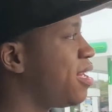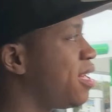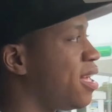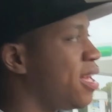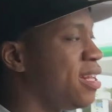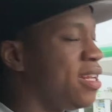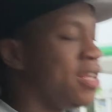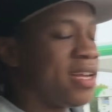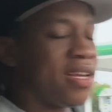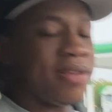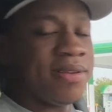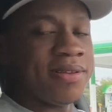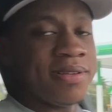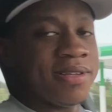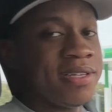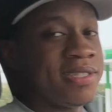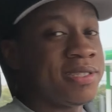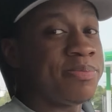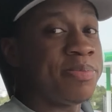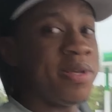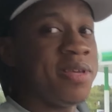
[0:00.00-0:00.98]
And it,
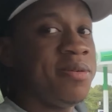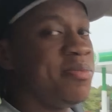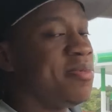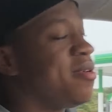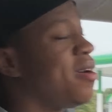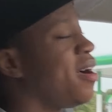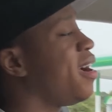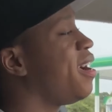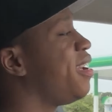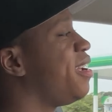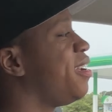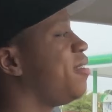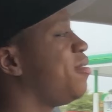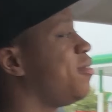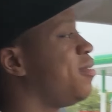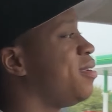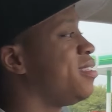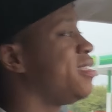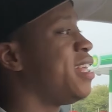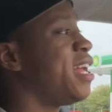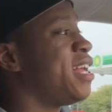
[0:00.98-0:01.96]
it's people out here
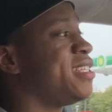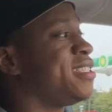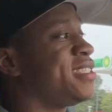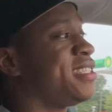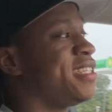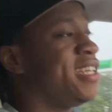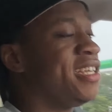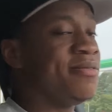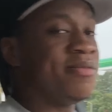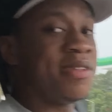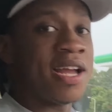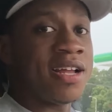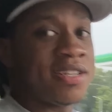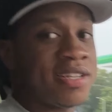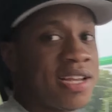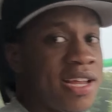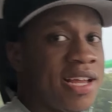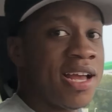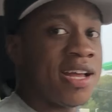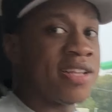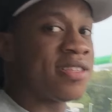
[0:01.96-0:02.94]
with that seem like
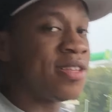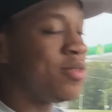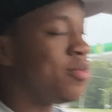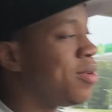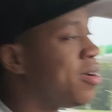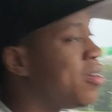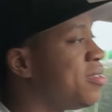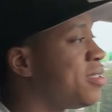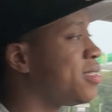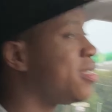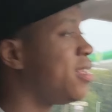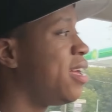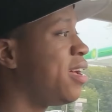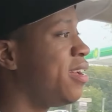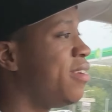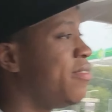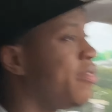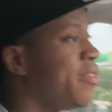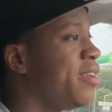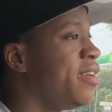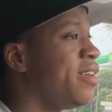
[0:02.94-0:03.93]
they got the worst
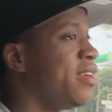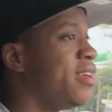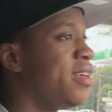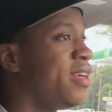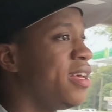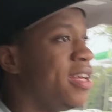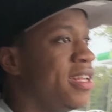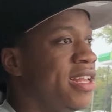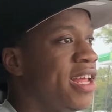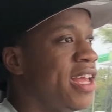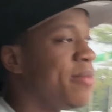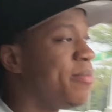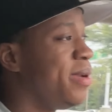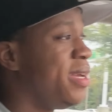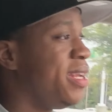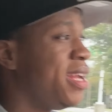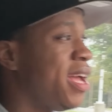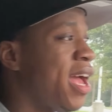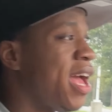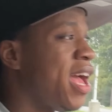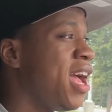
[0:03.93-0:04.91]
life and they be
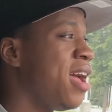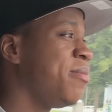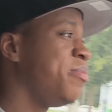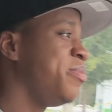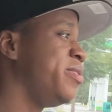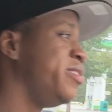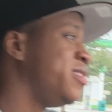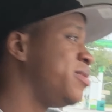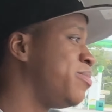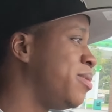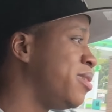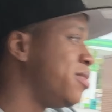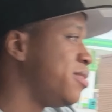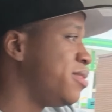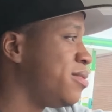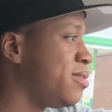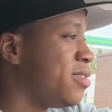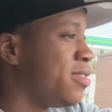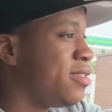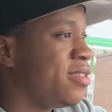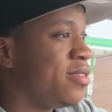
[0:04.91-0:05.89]
the happiest
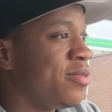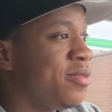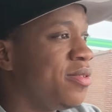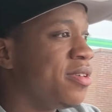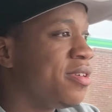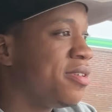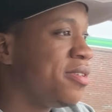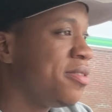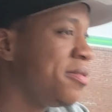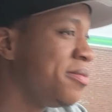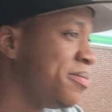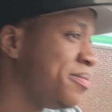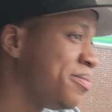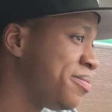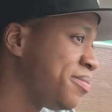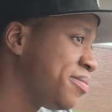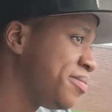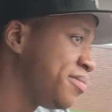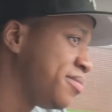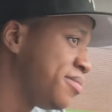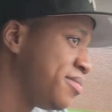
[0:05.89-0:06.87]
person in the world.
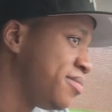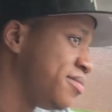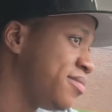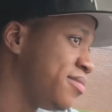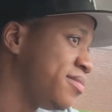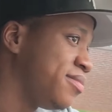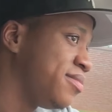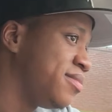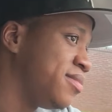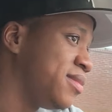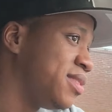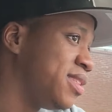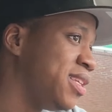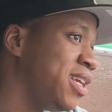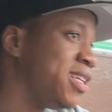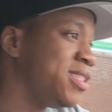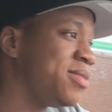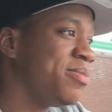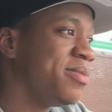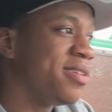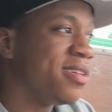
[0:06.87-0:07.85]
And that's yeah.